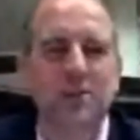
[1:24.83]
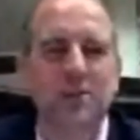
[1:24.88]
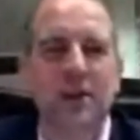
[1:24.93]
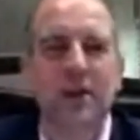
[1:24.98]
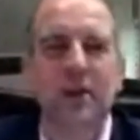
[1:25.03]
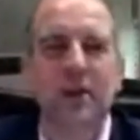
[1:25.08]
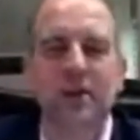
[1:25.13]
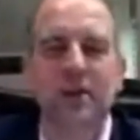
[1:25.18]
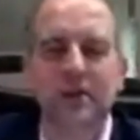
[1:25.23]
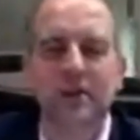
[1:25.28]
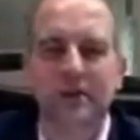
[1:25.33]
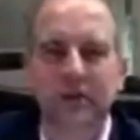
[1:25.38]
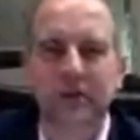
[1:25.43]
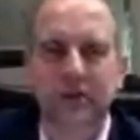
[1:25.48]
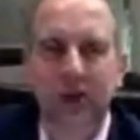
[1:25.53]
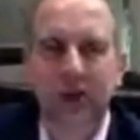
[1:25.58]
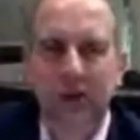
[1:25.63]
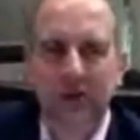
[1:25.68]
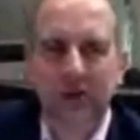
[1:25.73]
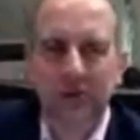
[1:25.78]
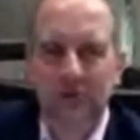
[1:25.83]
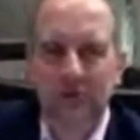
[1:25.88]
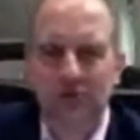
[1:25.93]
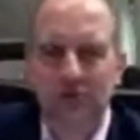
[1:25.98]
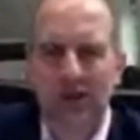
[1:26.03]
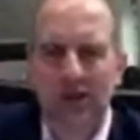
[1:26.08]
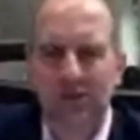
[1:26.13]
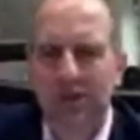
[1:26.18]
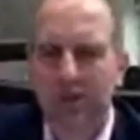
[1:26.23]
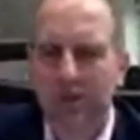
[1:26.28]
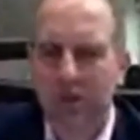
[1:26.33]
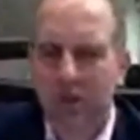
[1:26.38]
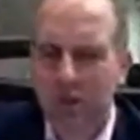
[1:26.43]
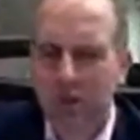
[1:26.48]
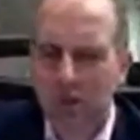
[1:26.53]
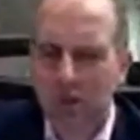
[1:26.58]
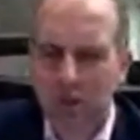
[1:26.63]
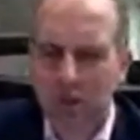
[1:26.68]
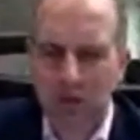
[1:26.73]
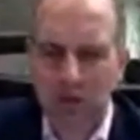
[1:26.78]
Yeah, that's relevant.
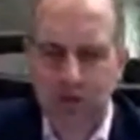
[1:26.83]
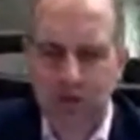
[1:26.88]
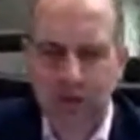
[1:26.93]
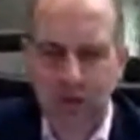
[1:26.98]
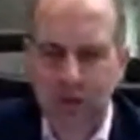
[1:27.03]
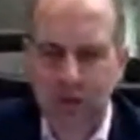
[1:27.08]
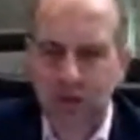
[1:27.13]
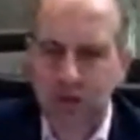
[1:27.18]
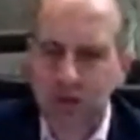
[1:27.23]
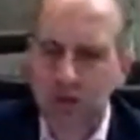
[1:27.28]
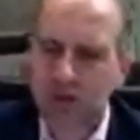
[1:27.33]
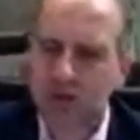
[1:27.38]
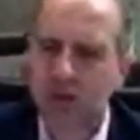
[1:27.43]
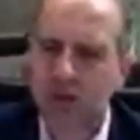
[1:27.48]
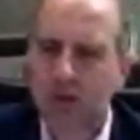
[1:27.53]
What I'm saying.